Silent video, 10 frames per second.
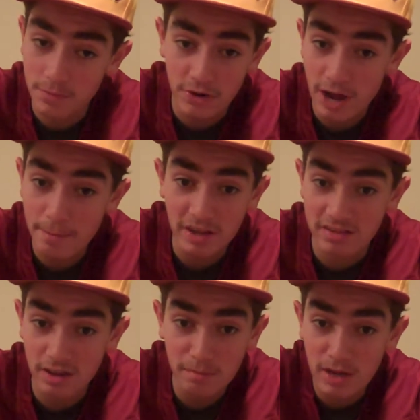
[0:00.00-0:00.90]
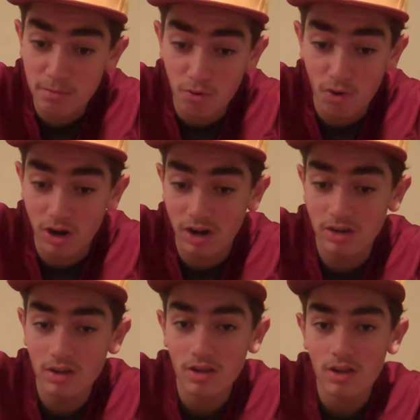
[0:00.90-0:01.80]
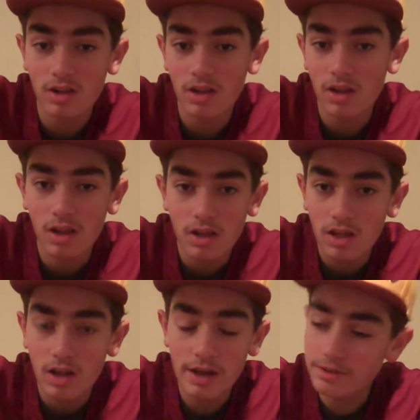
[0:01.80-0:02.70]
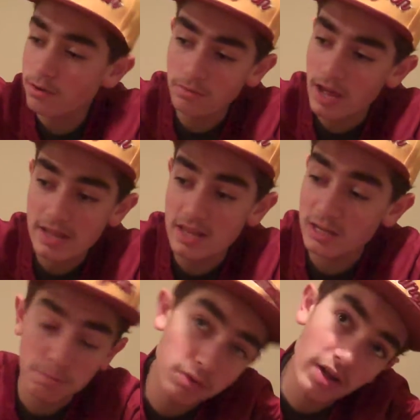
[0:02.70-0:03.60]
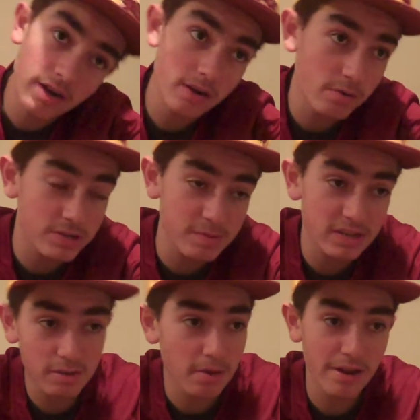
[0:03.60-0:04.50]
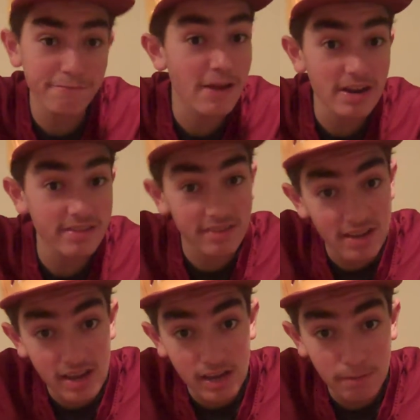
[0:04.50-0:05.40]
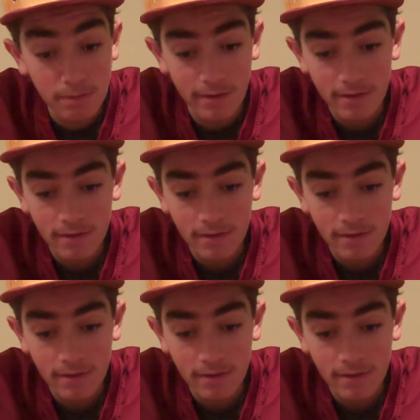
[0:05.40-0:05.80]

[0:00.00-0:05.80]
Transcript: They're not my team anymore. I don't like this player, which means I'm not a fan of the team.